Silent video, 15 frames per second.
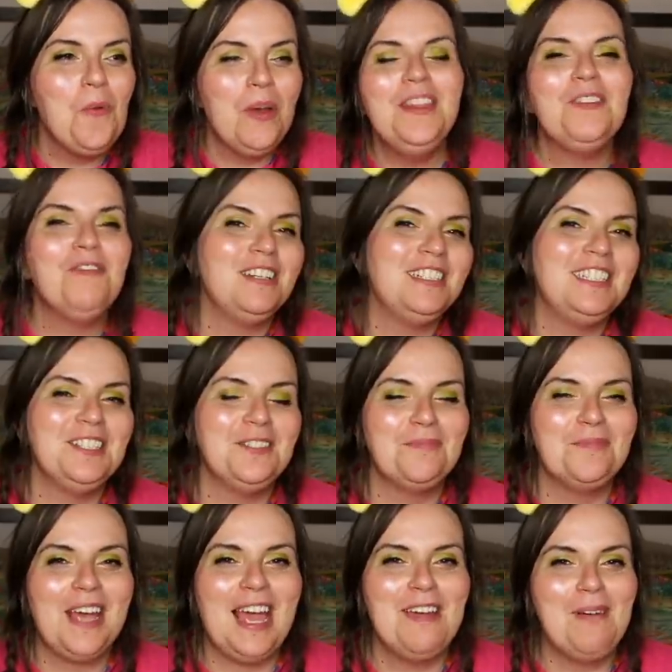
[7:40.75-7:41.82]
when the
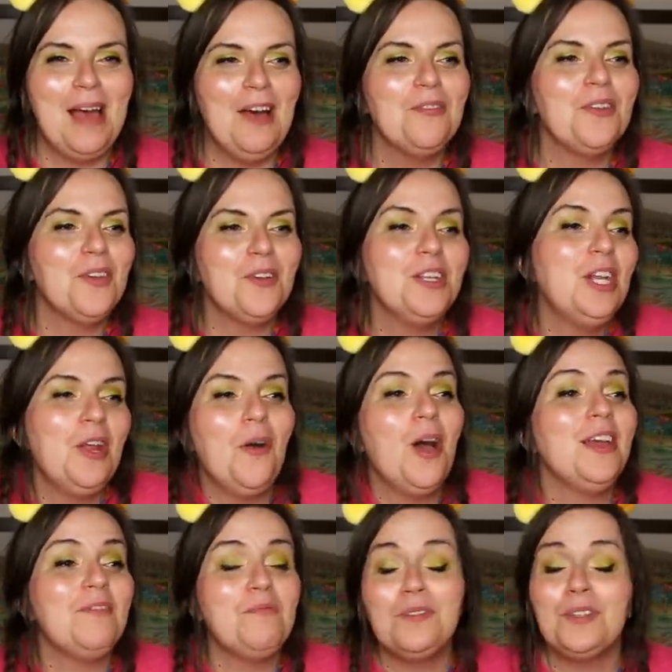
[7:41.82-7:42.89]
criticism came out that, you know,
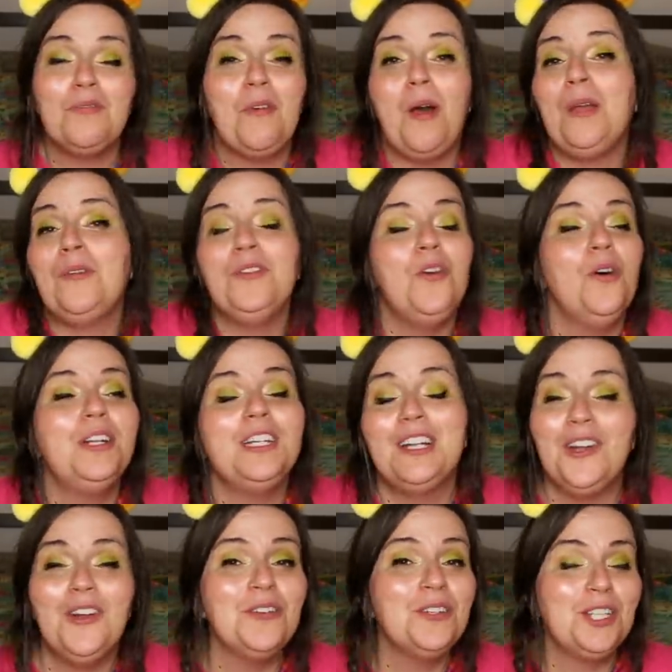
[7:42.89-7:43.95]
I was, I nodded
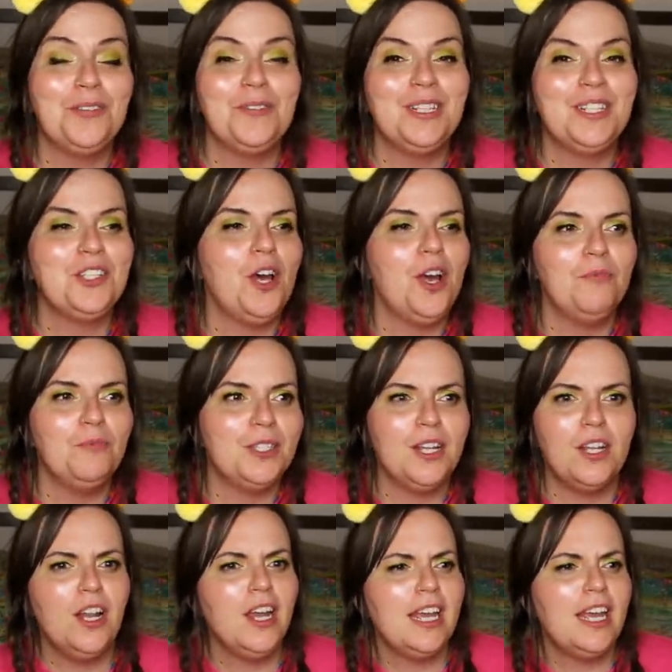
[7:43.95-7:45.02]
along to at the time was
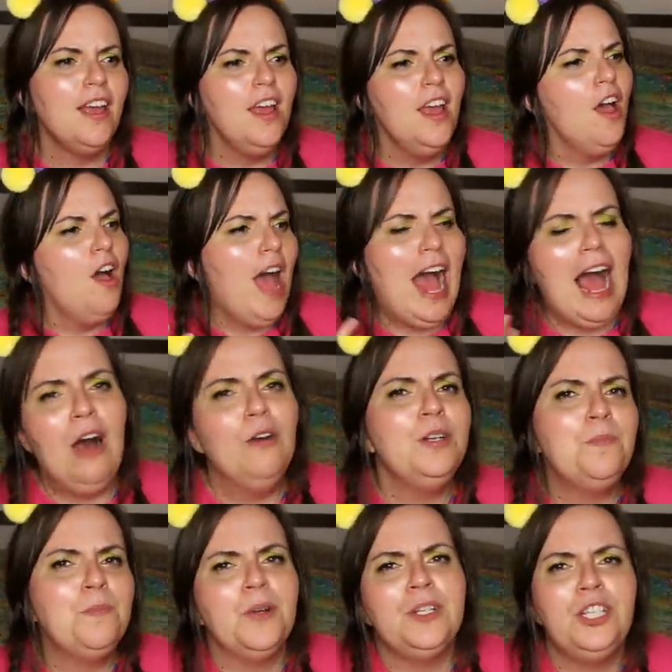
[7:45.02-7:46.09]
that like, how
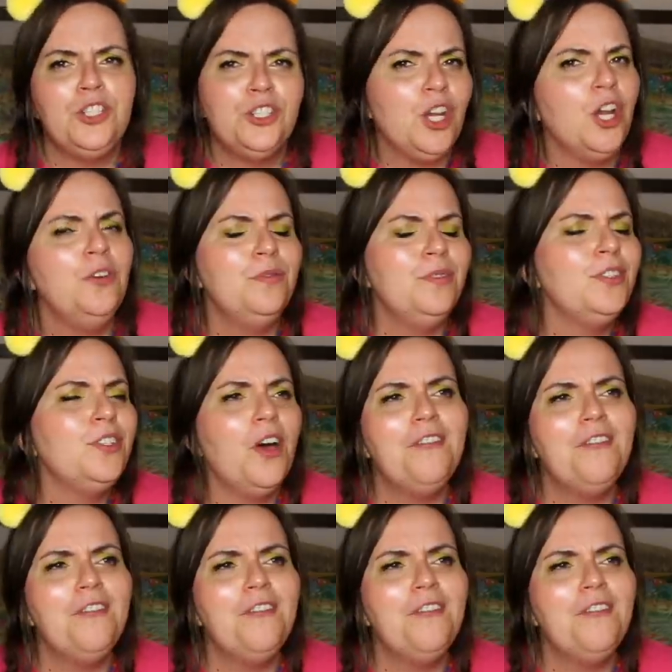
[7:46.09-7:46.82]
did Bridget Jones